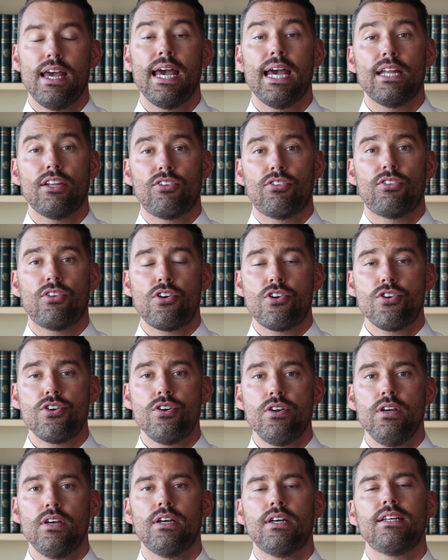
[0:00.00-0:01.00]
And
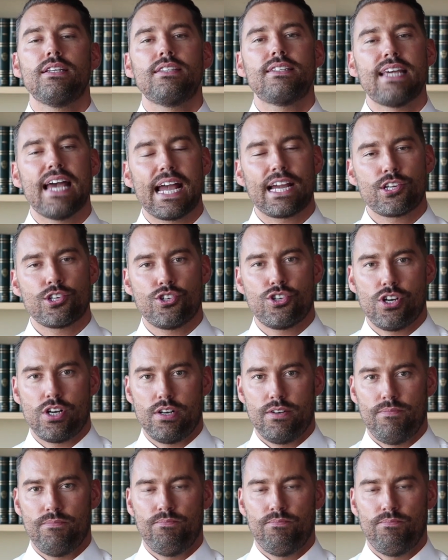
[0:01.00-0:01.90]
third, texture.